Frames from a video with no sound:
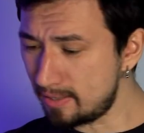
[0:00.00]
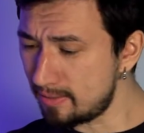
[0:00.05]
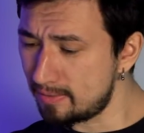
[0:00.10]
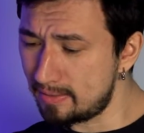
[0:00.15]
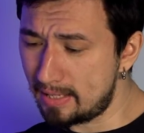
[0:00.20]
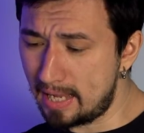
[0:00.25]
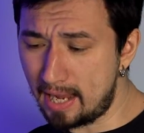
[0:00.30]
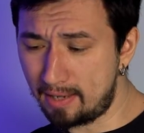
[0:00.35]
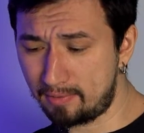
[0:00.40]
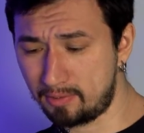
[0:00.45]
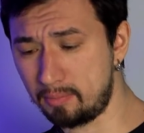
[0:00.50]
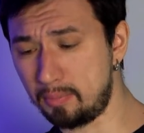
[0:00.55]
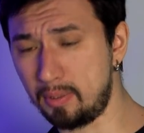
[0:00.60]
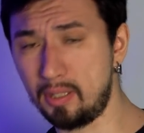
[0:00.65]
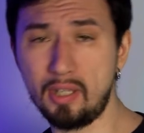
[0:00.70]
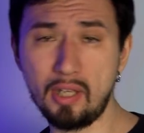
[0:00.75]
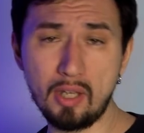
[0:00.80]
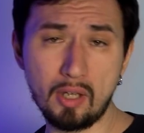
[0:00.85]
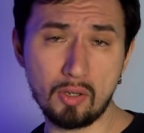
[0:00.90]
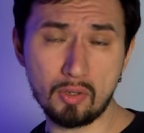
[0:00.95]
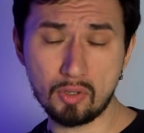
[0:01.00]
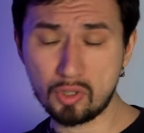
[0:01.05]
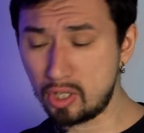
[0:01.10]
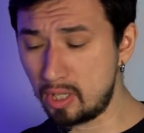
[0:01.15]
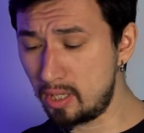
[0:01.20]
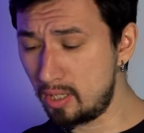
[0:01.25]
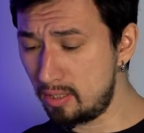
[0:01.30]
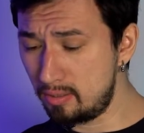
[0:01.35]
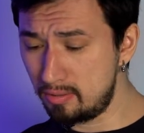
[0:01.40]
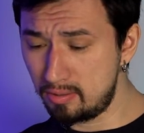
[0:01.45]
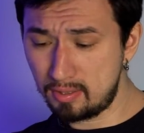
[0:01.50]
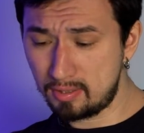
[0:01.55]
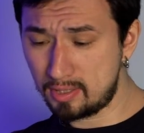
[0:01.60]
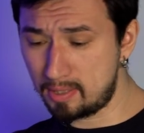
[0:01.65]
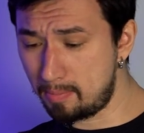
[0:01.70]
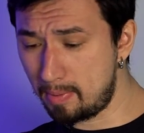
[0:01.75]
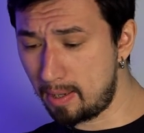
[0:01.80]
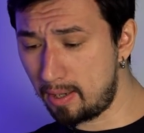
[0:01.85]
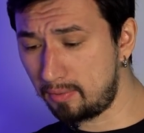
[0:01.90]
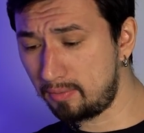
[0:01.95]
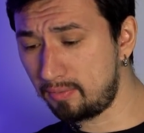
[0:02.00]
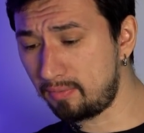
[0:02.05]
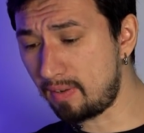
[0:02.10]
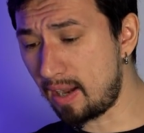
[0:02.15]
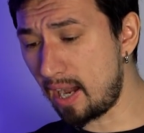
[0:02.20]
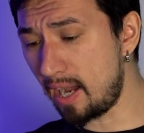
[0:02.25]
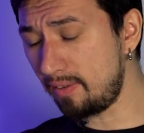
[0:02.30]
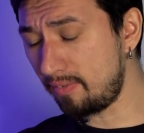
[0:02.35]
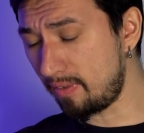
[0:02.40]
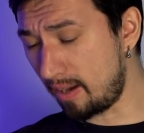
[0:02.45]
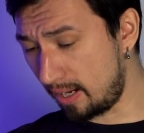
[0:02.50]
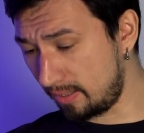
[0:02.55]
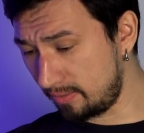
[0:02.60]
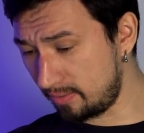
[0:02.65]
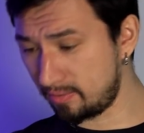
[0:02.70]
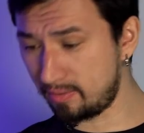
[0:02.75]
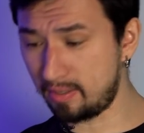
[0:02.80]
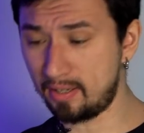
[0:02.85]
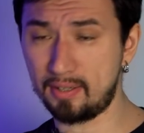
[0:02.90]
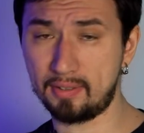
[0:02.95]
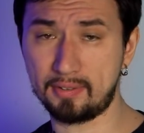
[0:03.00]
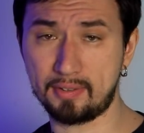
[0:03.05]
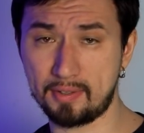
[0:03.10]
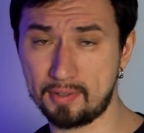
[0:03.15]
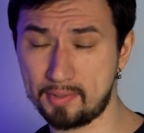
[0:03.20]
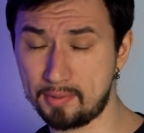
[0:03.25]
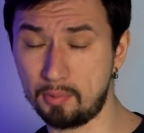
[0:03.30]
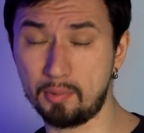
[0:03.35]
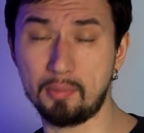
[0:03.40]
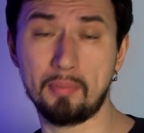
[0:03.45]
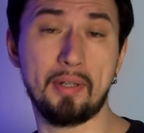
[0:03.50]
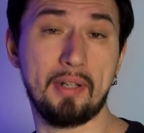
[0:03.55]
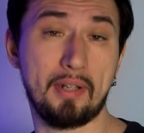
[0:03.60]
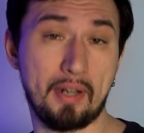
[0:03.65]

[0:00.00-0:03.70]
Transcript: doesn't have to be huge. Just about 500 characters would be